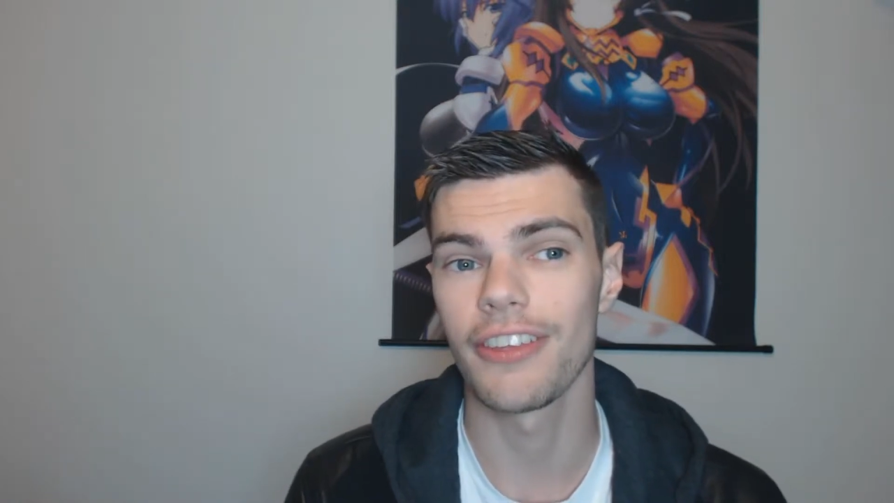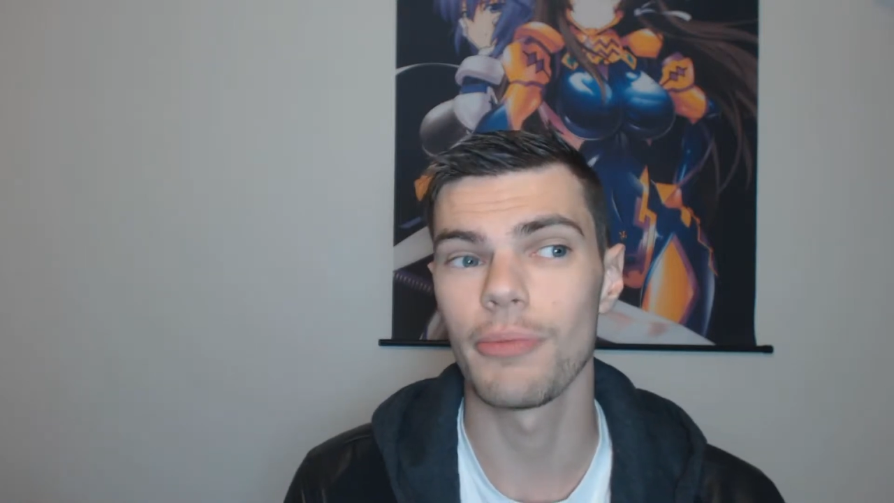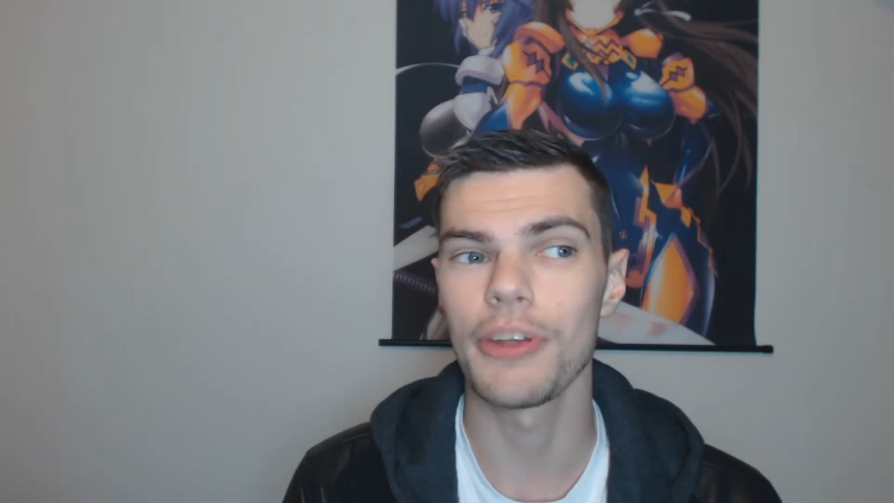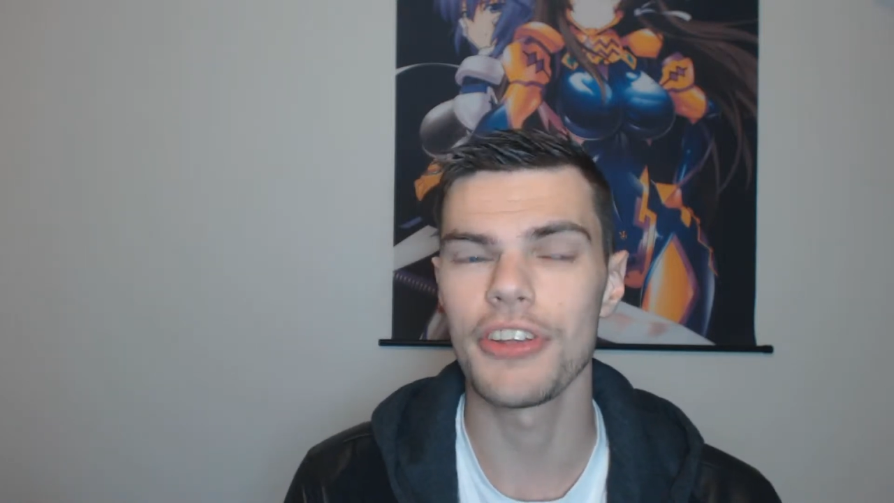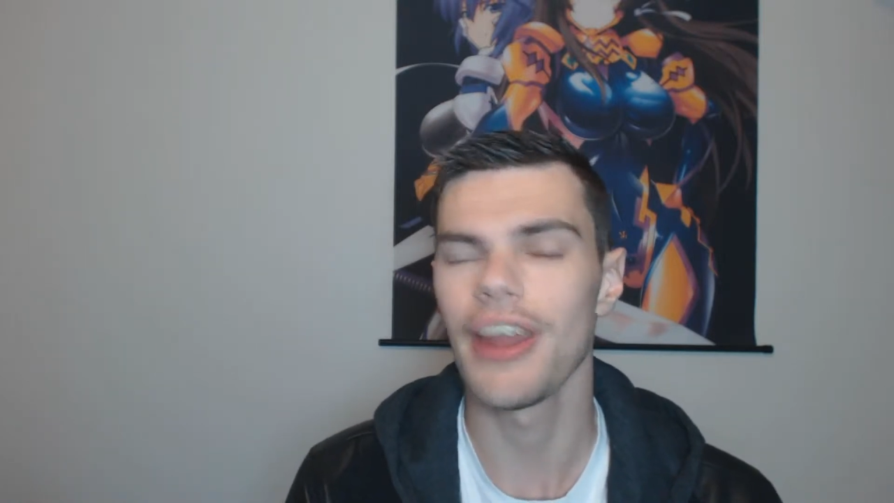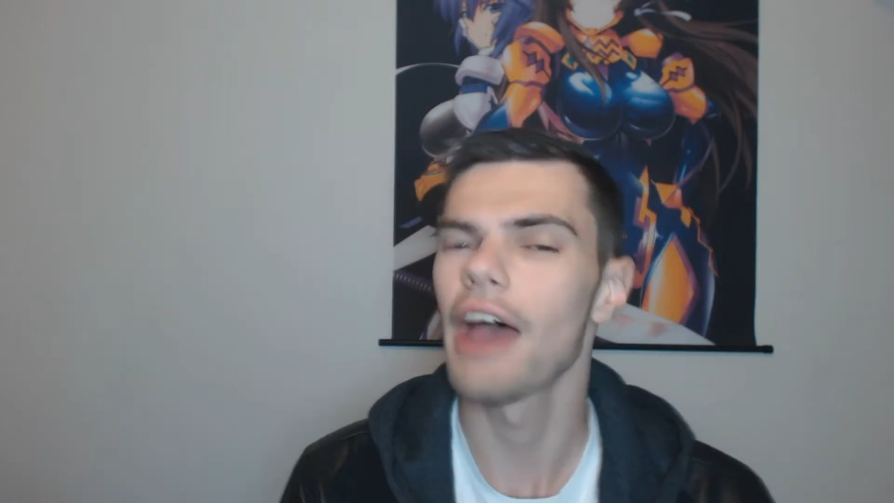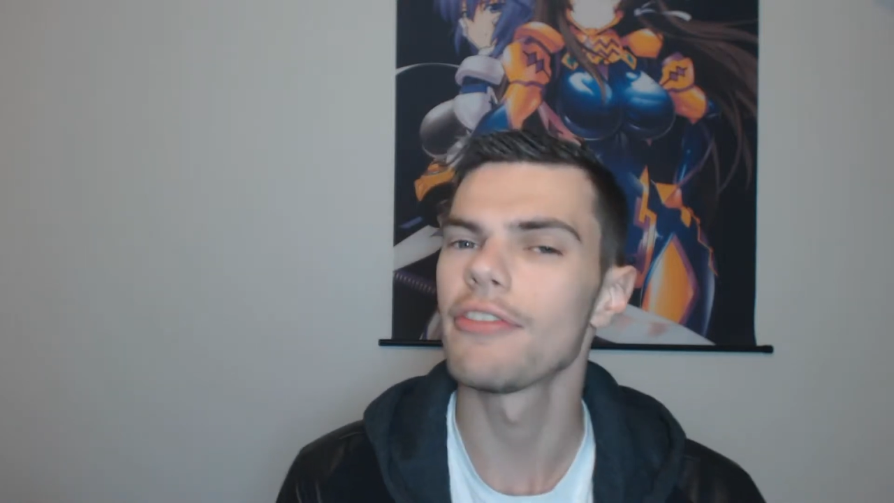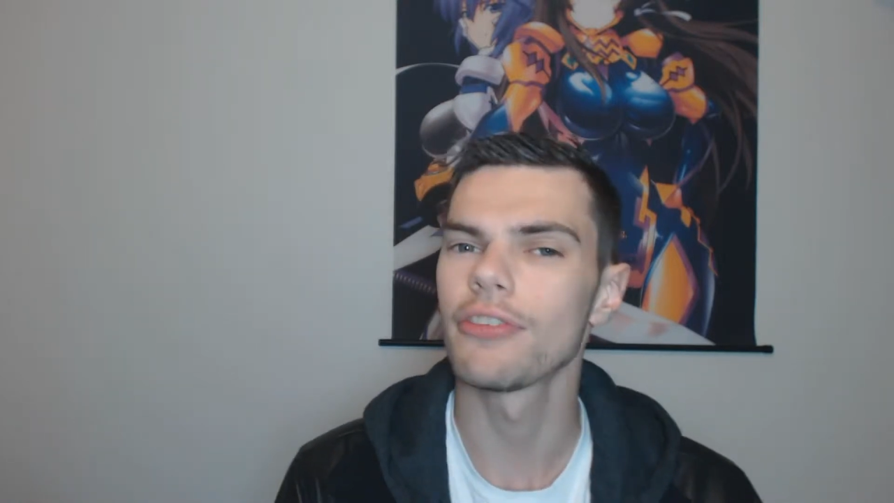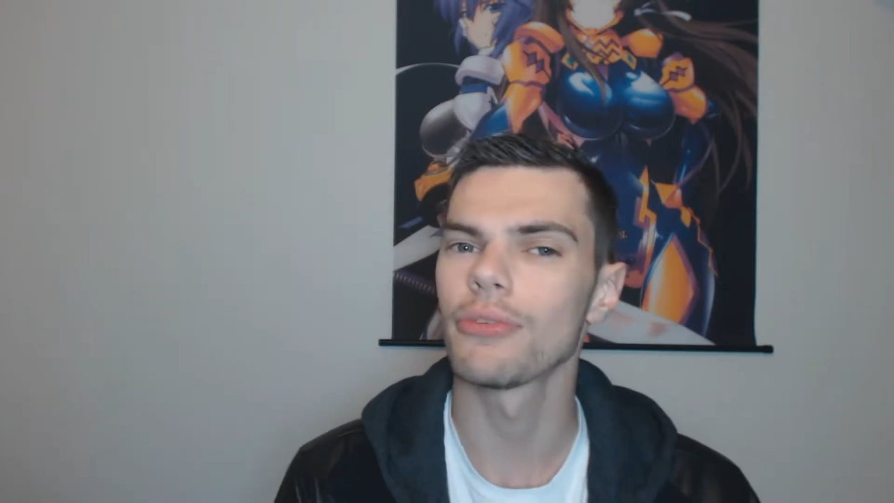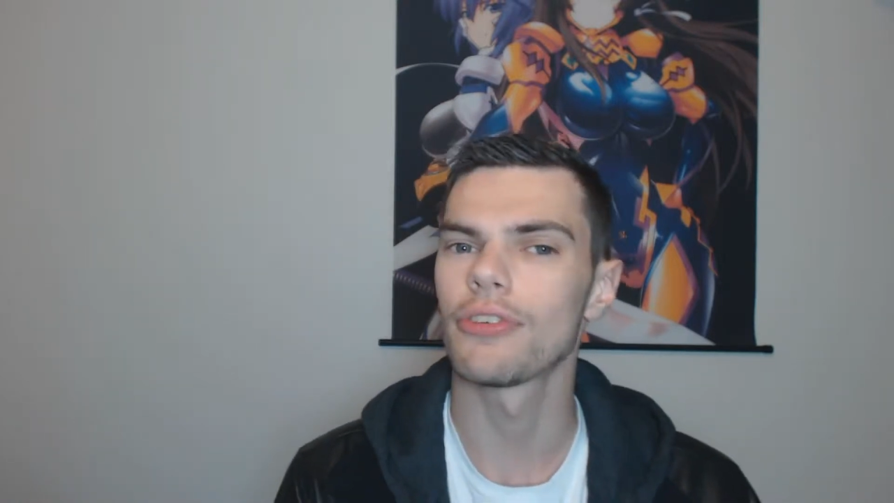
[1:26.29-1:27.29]
especially the
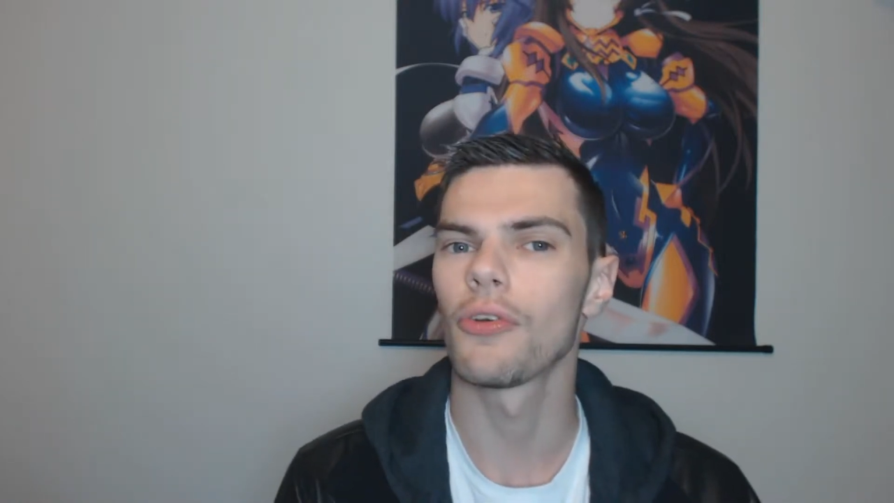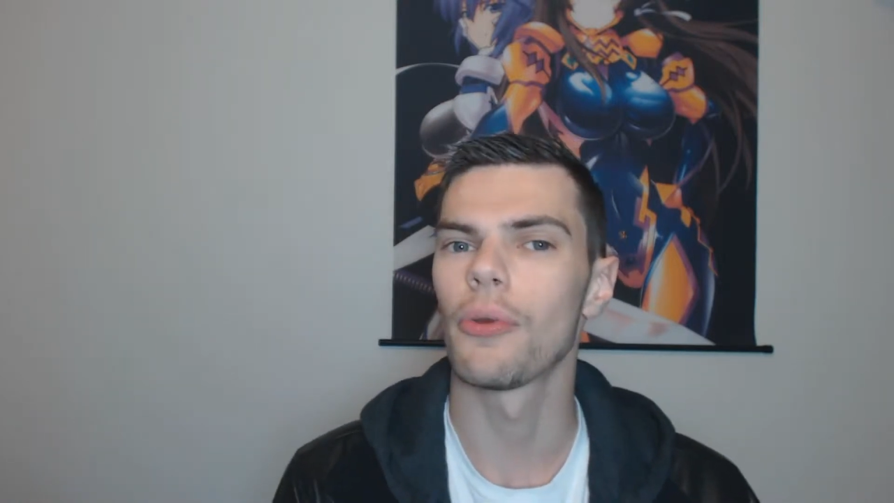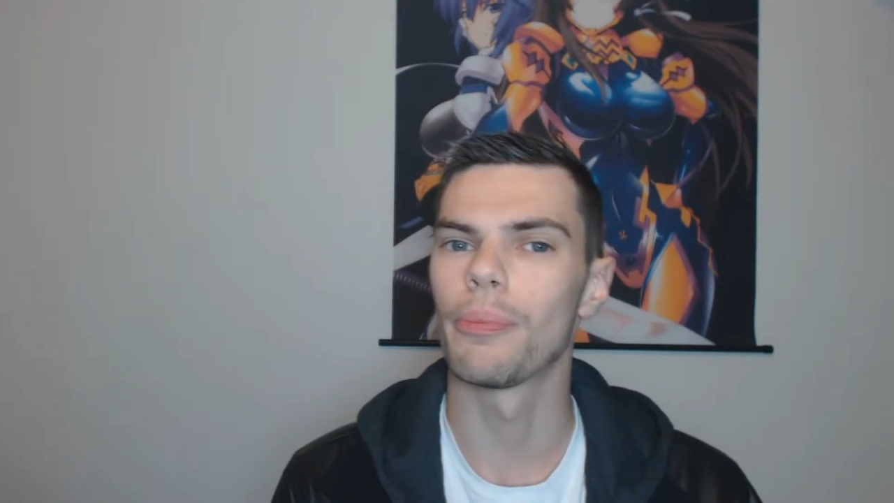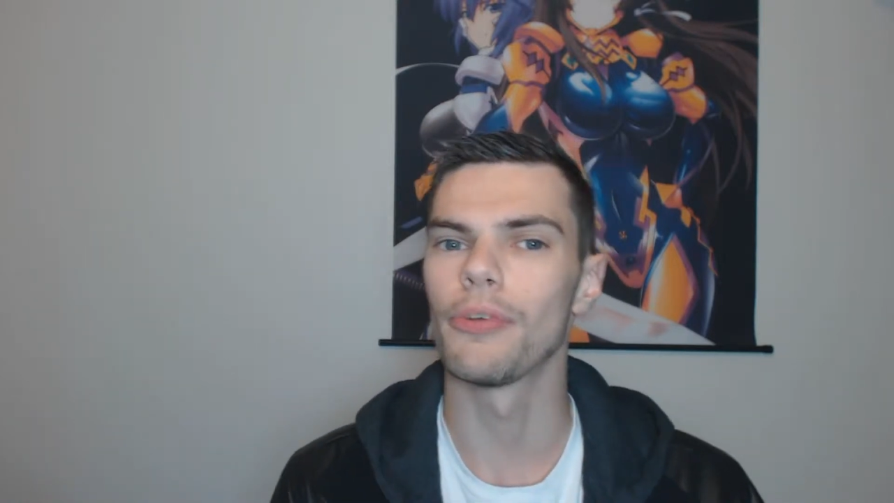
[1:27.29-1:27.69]
Avacyn Restored